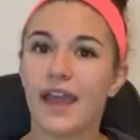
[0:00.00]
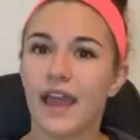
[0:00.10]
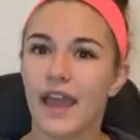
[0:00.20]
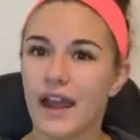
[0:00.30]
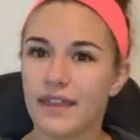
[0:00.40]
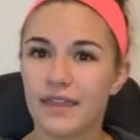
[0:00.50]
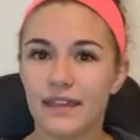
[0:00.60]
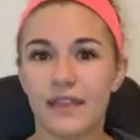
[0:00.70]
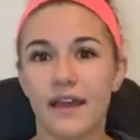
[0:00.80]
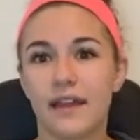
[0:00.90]
and I
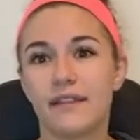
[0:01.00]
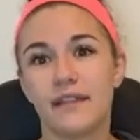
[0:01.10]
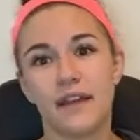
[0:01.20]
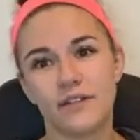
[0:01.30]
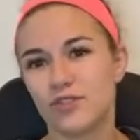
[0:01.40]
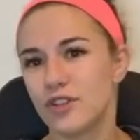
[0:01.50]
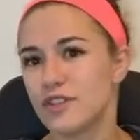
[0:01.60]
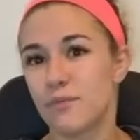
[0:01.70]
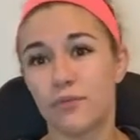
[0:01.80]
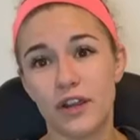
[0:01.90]
think that, that
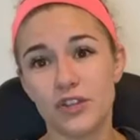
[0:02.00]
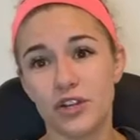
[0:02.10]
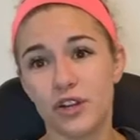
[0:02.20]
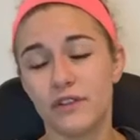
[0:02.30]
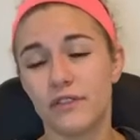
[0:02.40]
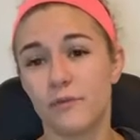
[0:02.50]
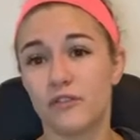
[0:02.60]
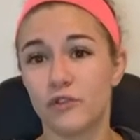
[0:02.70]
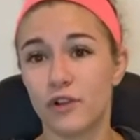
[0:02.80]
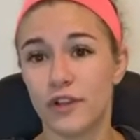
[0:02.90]
just the pressure that
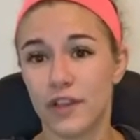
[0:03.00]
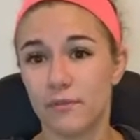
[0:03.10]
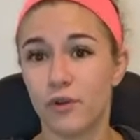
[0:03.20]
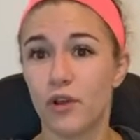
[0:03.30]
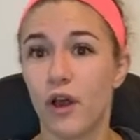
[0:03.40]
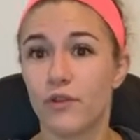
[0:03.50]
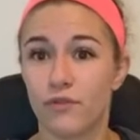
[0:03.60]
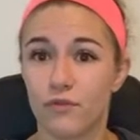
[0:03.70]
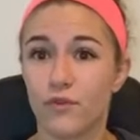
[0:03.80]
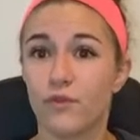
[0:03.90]
Frevola can put on
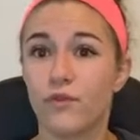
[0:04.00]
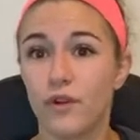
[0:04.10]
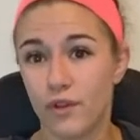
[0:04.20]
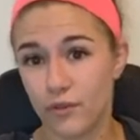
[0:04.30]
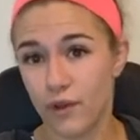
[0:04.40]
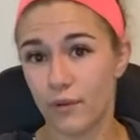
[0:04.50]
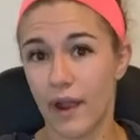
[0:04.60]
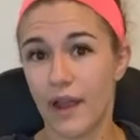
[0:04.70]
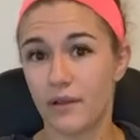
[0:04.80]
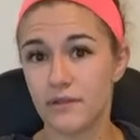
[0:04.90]
through three
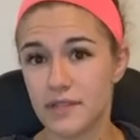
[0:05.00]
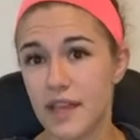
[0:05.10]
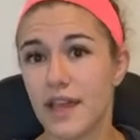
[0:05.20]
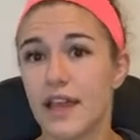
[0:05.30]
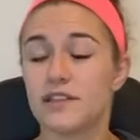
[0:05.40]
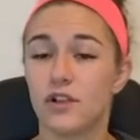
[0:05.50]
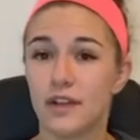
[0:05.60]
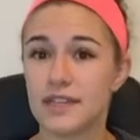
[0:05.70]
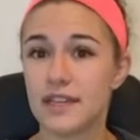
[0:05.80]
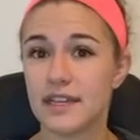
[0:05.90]
rounds, as long
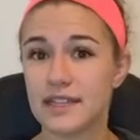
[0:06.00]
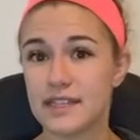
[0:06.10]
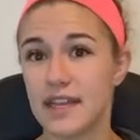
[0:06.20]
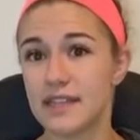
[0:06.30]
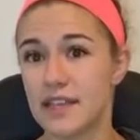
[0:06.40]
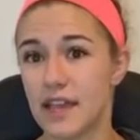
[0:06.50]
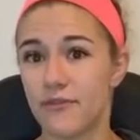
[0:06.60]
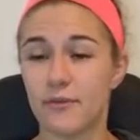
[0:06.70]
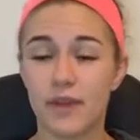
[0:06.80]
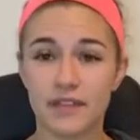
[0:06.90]
as he can stay
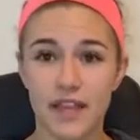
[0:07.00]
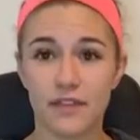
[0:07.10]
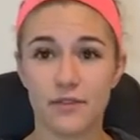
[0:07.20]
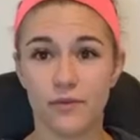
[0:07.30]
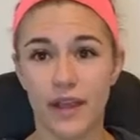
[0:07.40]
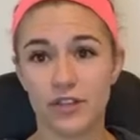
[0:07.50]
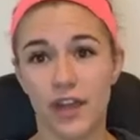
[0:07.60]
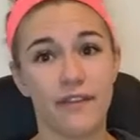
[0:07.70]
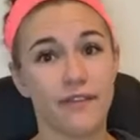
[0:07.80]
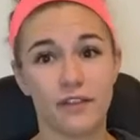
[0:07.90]
safe and maintain the range,
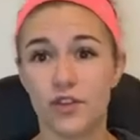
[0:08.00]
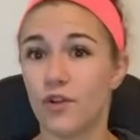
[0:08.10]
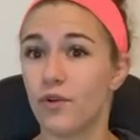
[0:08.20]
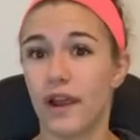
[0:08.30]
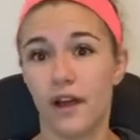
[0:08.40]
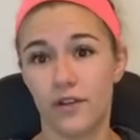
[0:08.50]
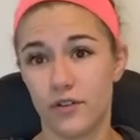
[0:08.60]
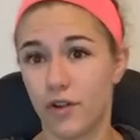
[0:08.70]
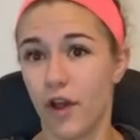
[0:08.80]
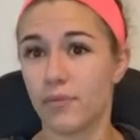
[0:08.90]
I think that's a great
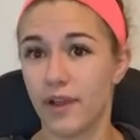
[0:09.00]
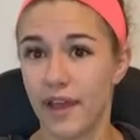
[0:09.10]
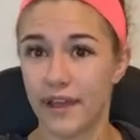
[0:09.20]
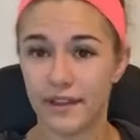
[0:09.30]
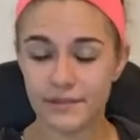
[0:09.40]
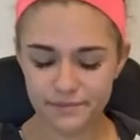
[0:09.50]
underdog play.